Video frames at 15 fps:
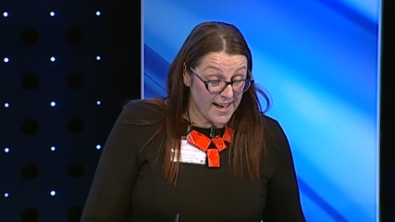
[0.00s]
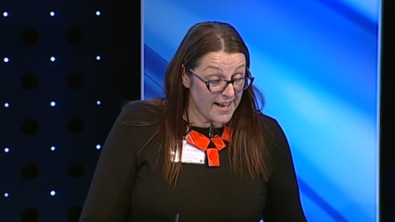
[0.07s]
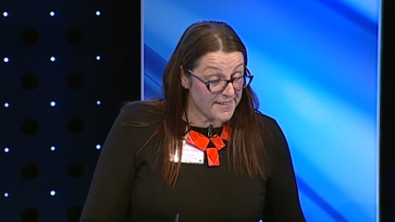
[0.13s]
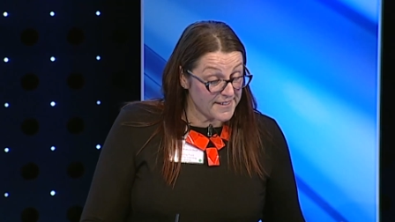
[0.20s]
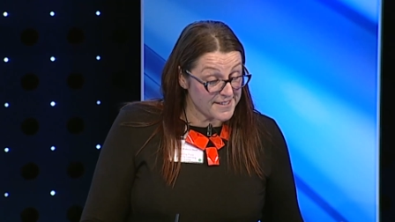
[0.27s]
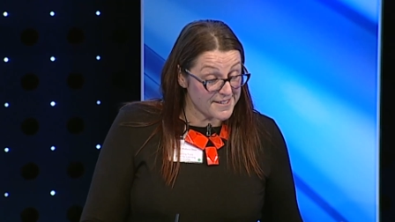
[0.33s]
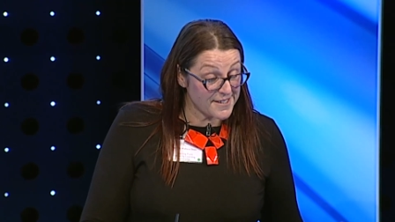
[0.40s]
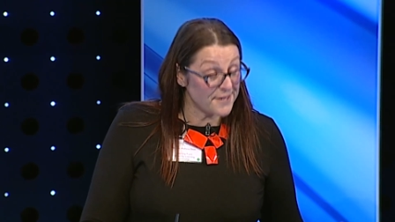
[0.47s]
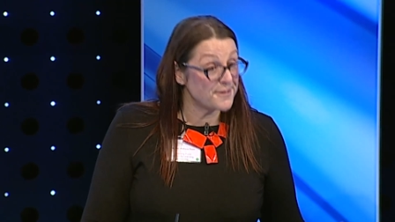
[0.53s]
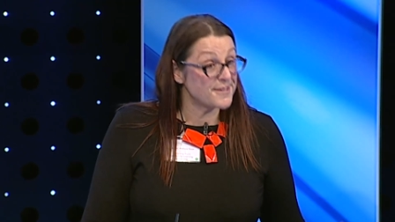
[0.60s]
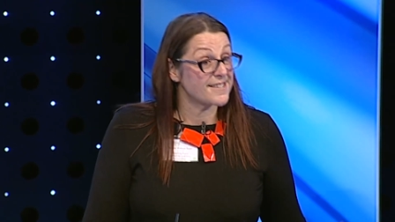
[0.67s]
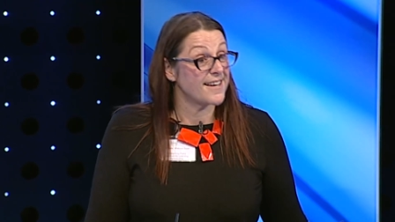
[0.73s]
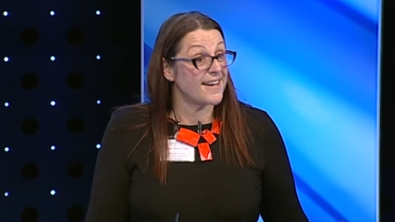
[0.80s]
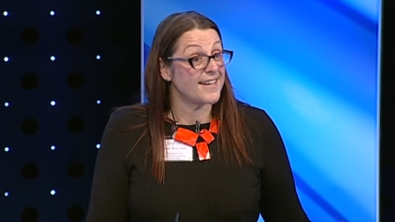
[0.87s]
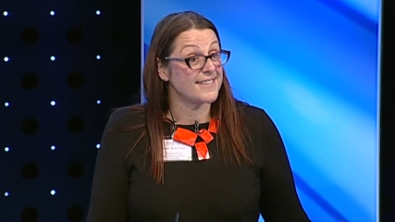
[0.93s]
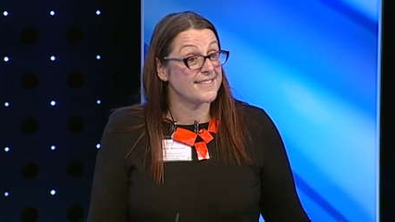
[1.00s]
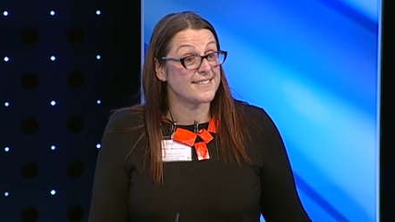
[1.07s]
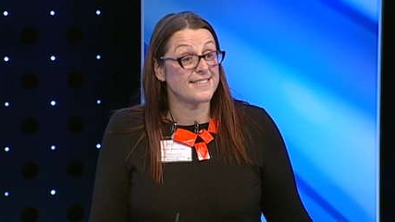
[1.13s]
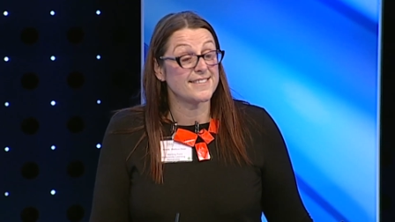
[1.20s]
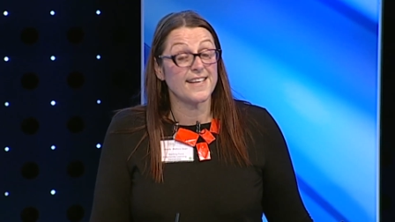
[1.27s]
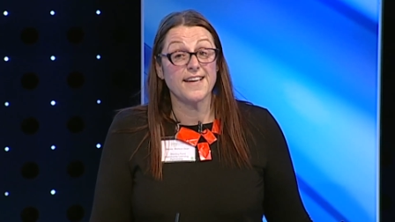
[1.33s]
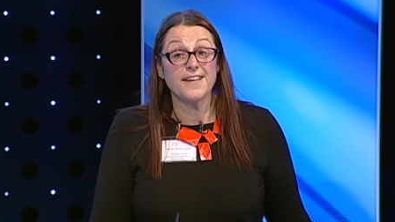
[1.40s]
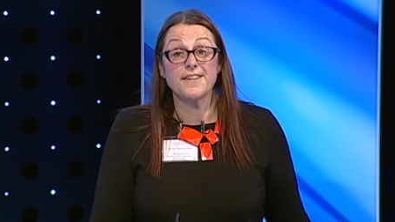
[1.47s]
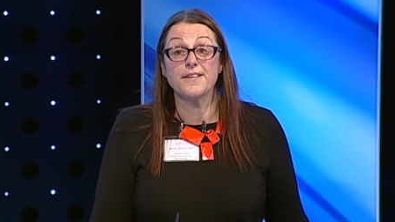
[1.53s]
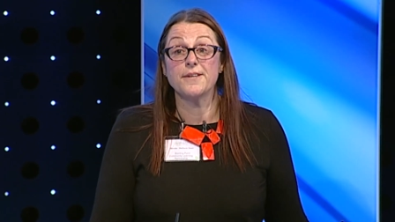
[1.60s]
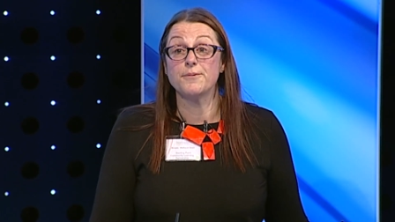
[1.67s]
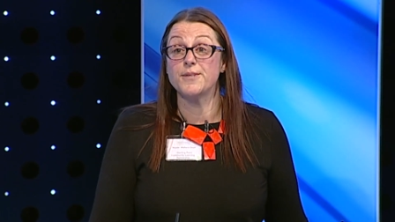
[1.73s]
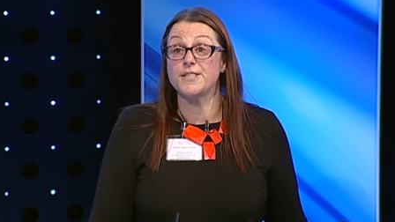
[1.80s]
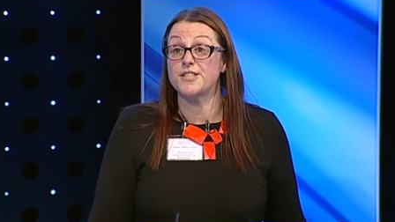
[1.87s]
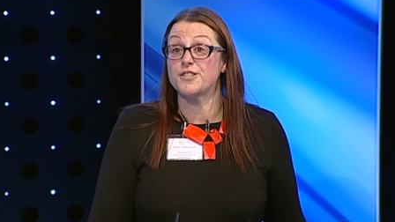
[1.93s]
and there's no sign to say
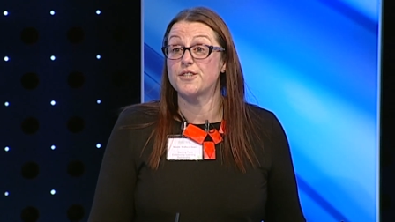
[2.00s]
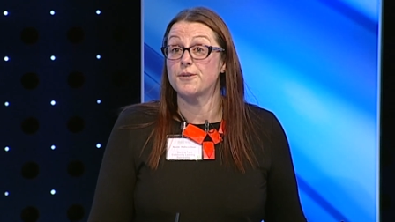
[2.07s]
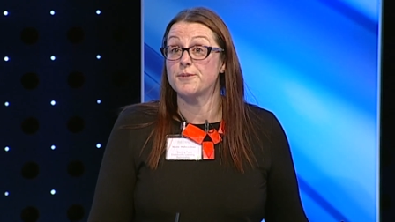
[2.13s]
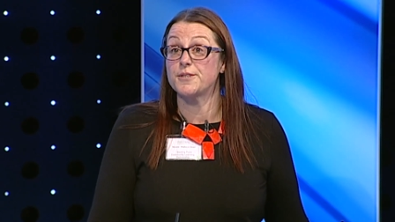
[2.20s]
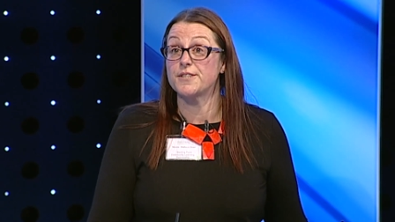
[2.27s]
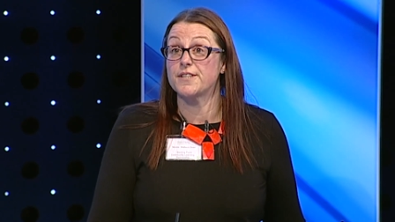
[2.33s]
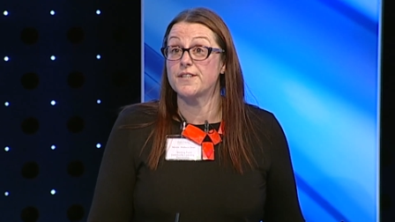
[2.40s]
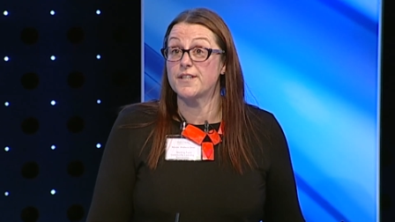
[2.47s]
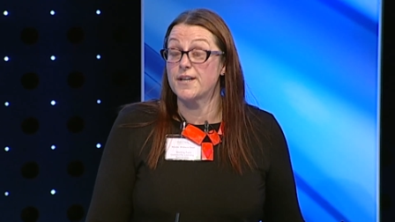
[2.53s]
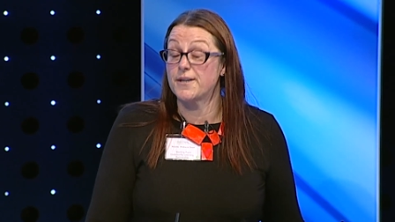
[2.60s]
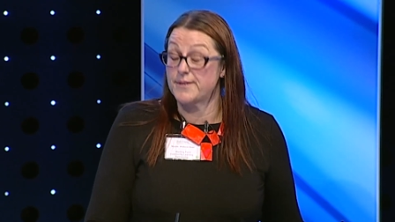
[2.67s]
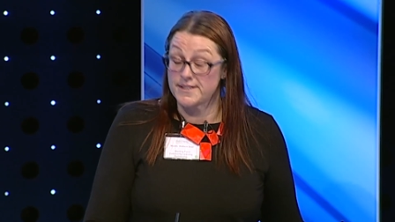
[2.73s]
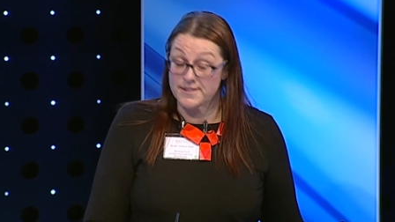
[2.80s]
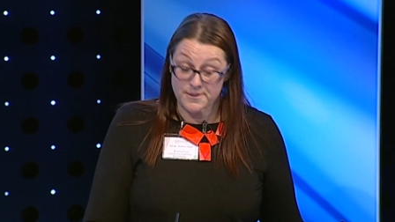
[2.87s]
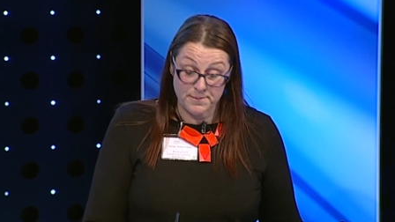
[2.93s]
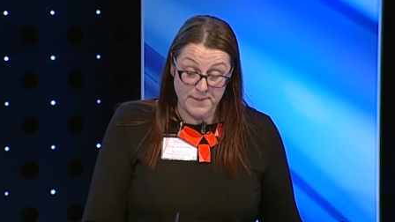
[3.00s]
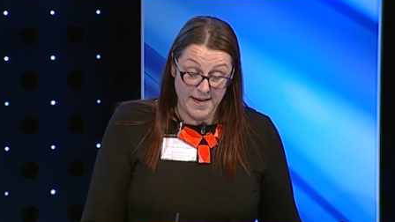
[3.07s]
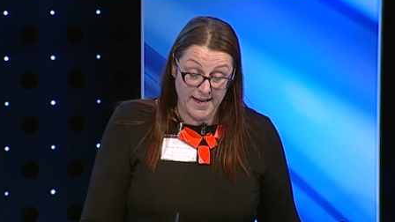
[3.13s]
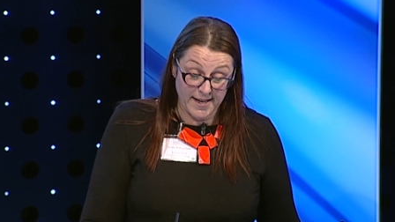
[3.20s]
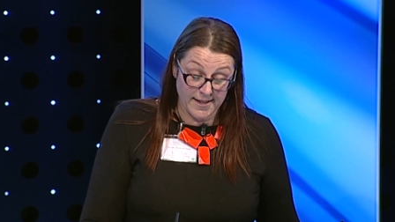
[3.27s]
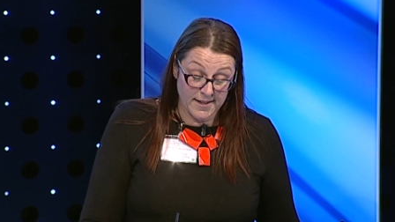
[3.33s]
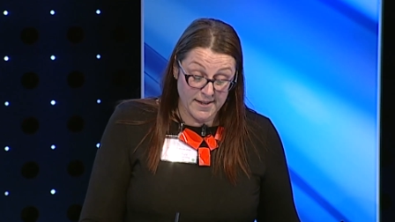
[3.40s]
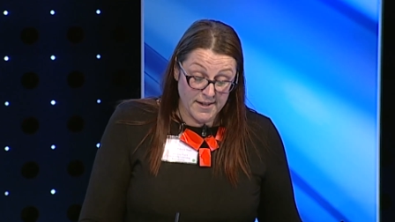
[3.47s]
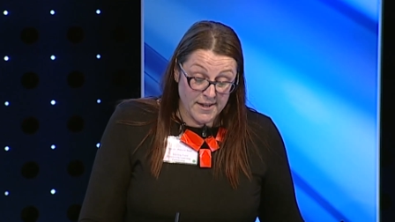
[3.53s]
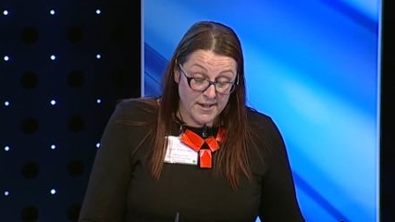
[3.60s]
that which shops you can go in to pay.